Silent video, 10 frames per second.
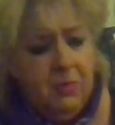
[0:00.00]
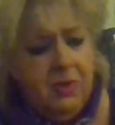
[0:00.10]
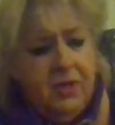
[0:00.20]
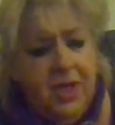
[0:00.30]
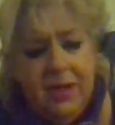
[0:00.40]

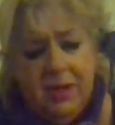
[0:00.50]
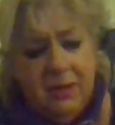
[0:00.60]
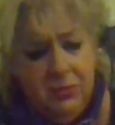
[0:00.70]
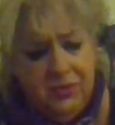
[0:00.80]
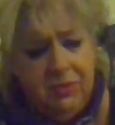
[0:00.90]
But I
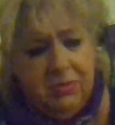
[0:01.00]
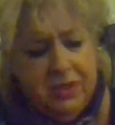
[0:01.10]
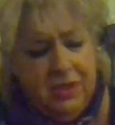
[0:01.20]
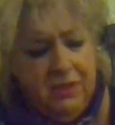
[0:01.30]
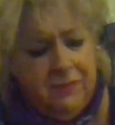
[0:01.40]
was able to
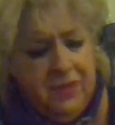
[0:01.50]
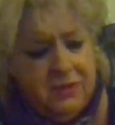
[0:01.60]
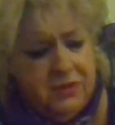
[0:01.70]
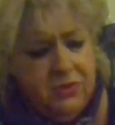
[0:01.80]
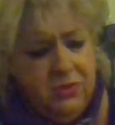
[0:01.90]
get off that
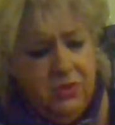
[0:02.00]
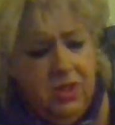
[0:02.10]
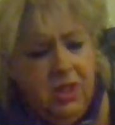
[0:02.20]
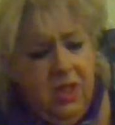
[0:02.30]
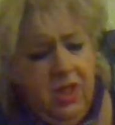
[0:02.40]
too
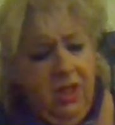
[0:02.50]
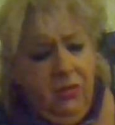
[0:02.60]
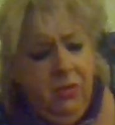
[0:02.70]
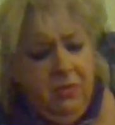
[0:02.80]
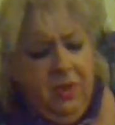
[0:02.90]

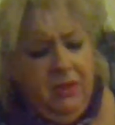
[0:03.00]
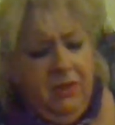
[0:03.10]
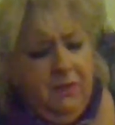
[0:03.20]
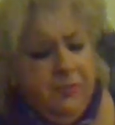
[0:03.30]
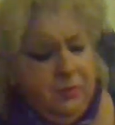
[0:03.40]
when my
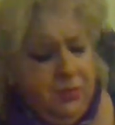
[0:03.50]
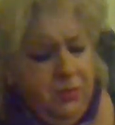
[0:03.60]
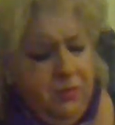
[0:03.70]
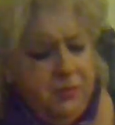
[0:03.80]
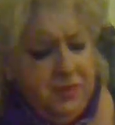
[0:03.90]
life
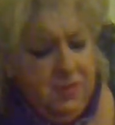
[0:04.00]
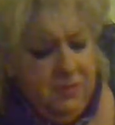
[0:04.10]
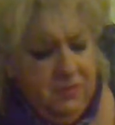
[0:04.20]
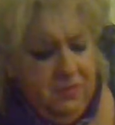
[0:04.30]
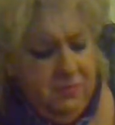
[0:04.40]
improved
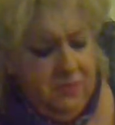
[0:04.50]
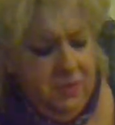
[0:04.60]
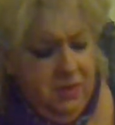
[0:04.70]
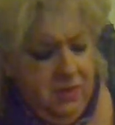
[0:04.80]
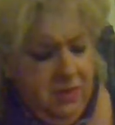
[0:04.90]
some.
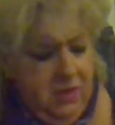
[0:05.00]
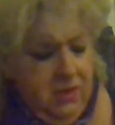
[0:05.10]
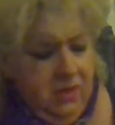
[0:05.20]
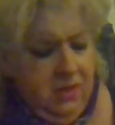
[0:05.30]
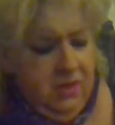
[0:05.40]

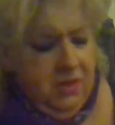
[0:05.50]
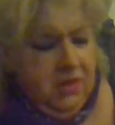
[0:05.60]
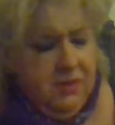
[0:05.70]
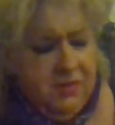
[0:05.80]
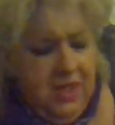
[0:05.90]

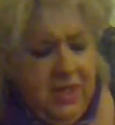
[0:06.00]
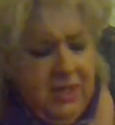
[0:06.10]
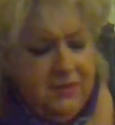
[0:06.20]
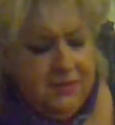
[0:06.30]
Because I had